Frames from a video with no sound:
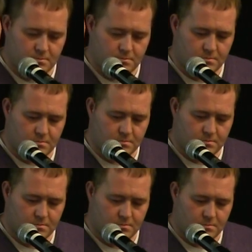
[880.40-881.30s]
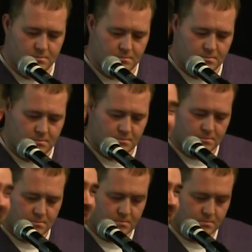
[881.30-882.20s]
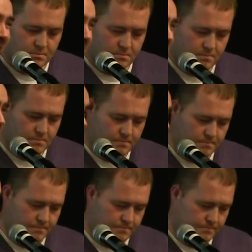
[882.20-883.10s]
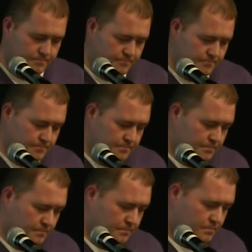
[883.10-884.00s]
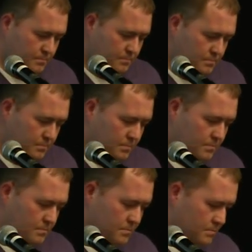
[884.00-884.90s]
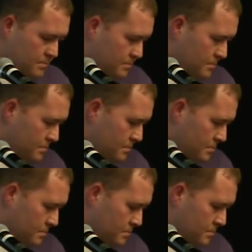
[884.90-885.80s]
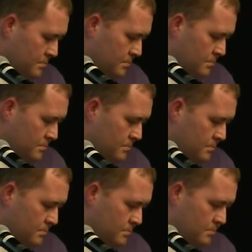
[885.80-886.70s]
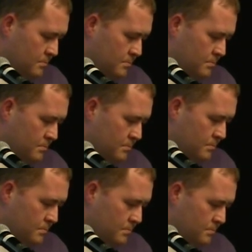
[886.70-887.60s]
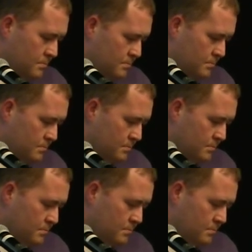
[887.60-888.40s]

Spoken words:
No words are spoken by the person on screen.